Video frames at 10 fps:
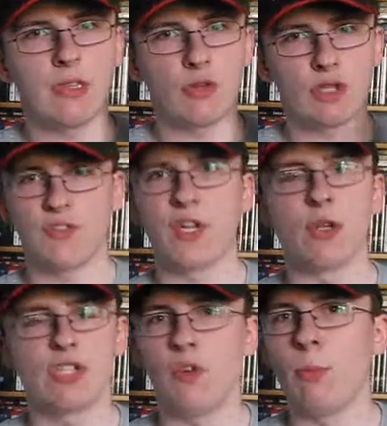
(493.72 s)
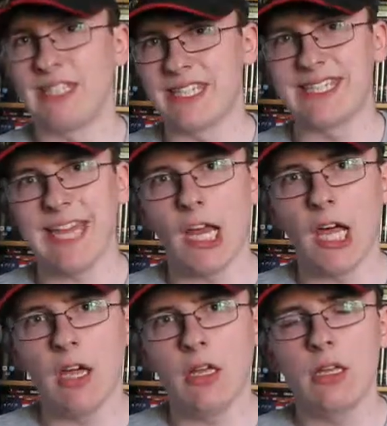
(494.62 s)
Christopher Nolan's film
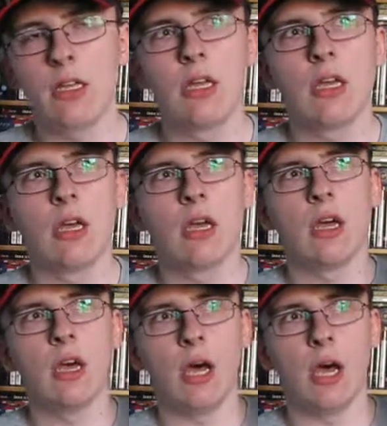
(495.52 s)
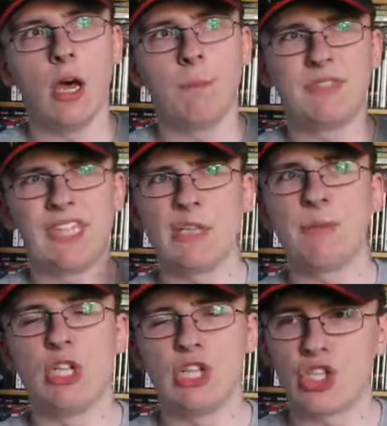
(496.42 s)
Interstellar,
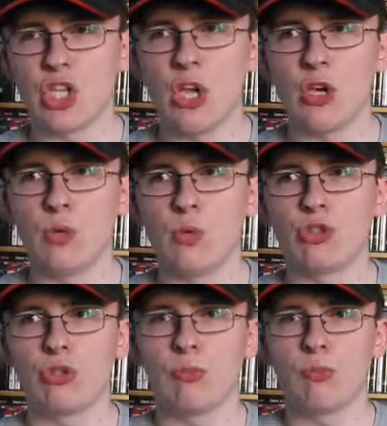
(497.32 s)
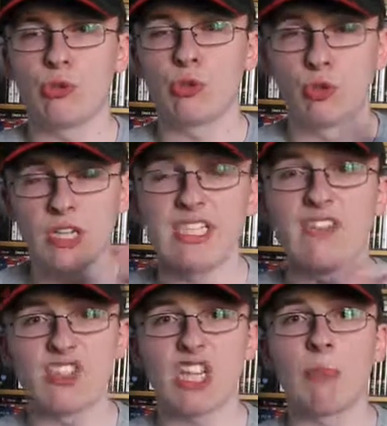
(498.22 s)
Teenage Mutant Ninja Turtles, which was released
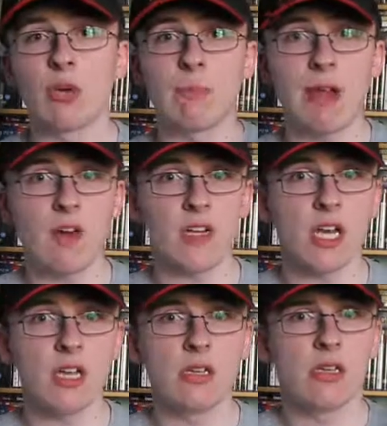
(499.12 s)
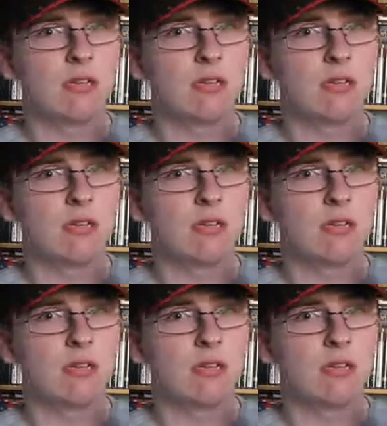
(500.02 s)
in the summer in America,